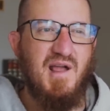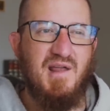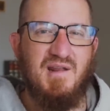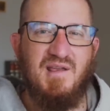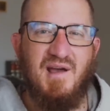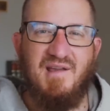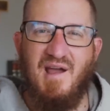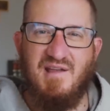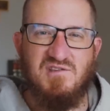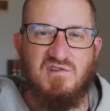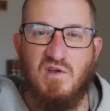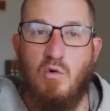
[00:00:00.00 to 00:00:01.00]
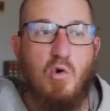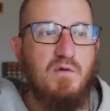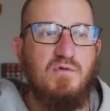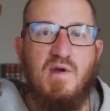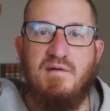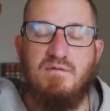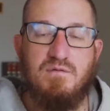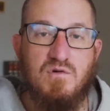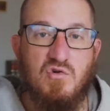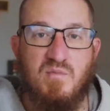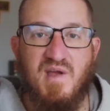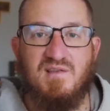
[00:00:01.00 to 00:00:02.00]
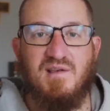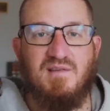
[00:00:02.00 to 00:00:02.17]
And like I just, or if you have roommates,